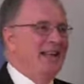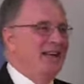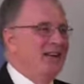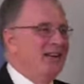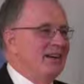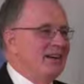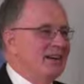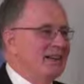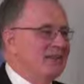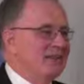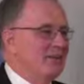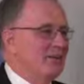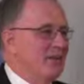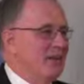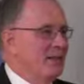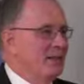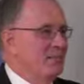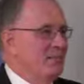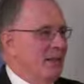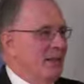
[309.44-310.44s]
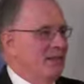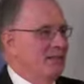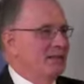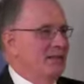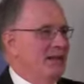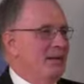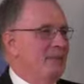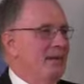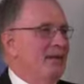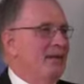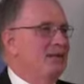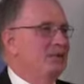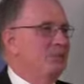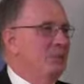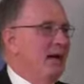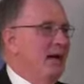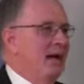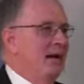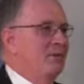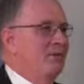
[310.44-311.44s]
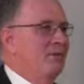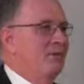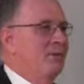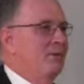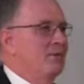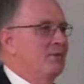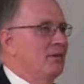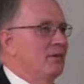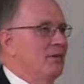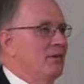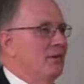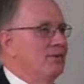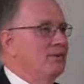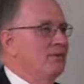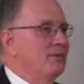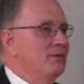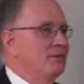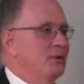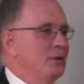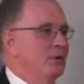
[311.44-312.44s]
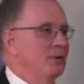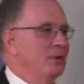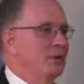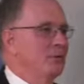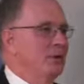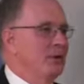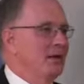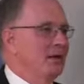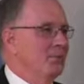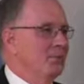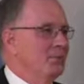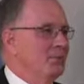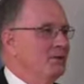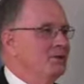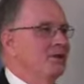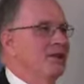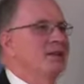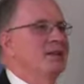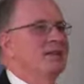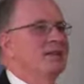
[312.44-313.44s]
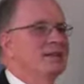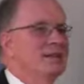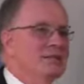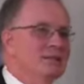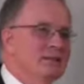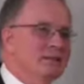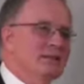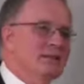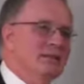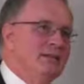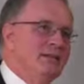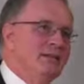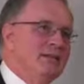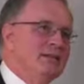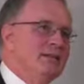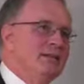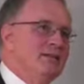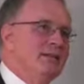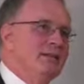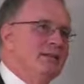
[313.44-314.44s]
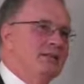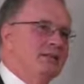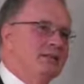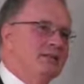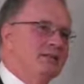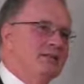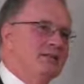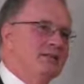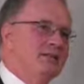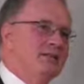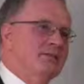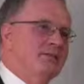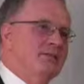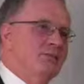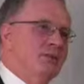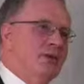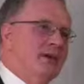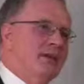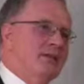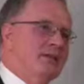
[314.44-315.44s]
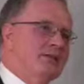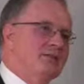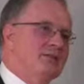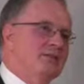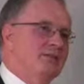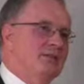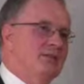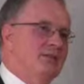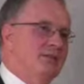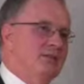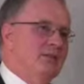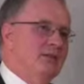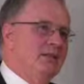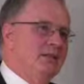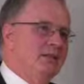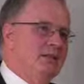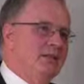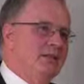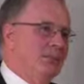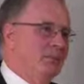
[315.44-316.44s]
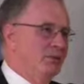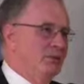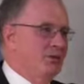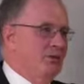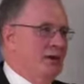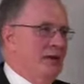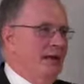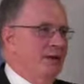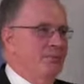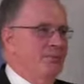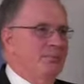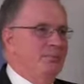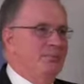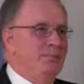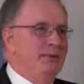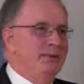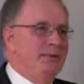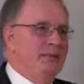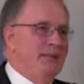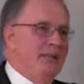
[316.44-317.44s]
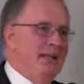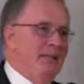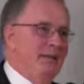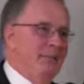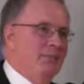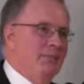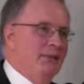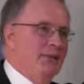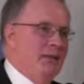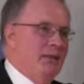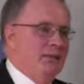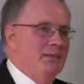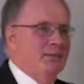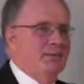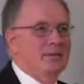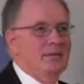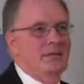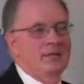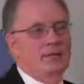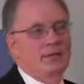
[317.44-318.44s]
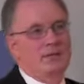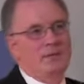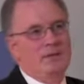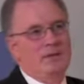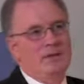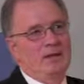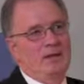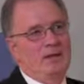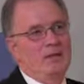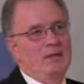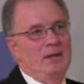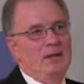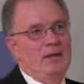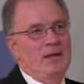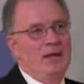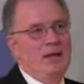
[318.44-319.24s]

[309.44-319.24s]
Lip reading: I guess I wanted to pay Tom Hintz back for hooking me up with Sally. So here's why this good Democrat became, the